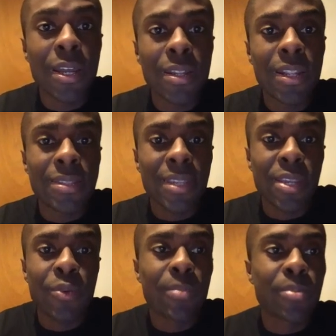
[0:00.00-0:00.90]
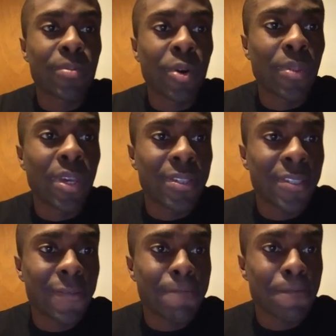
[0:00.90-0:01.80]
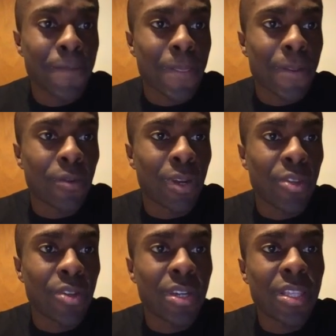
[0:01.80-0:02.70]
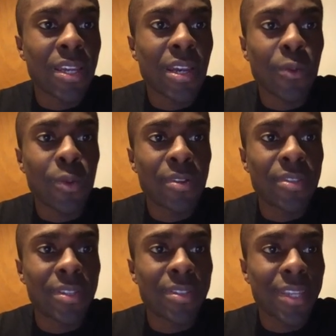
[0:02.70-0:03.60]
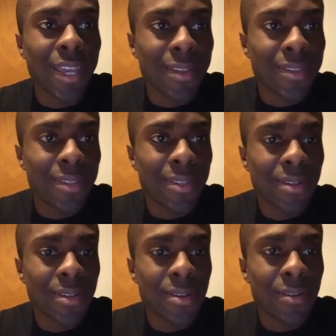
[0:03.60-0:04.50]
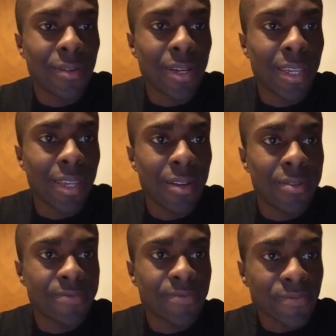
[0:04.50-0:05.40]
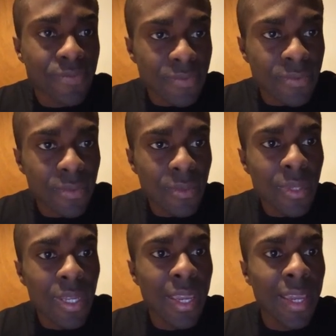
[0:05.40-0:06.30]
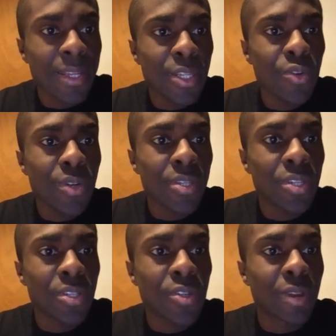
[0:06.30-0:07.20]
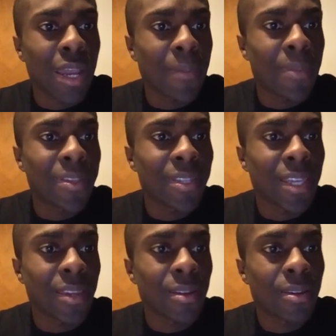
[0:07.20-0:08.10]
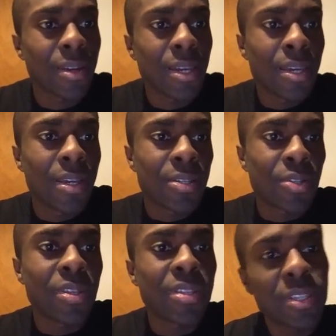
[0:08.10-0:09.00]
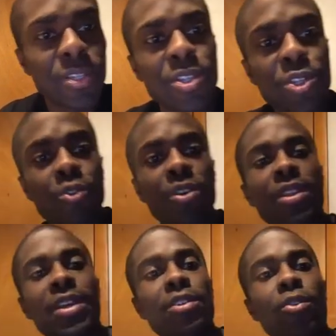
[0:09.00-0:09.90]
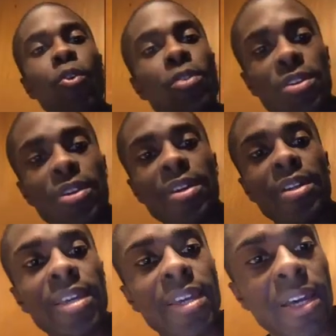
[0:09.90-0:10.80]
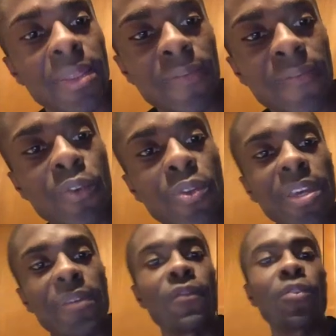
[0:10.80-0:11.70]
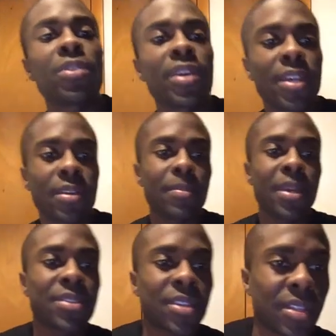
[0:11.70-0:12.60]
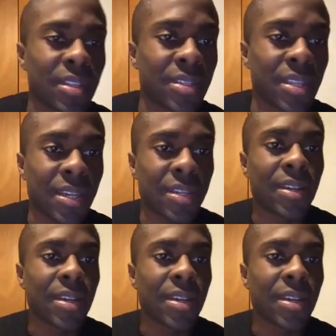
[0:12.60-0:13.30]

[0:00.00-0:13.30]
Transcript: let's say you want to promote this, right? You can click on where it says text right here, and you could just grab this link. So this is the short link, or you can click on the full link. Full link basically is like an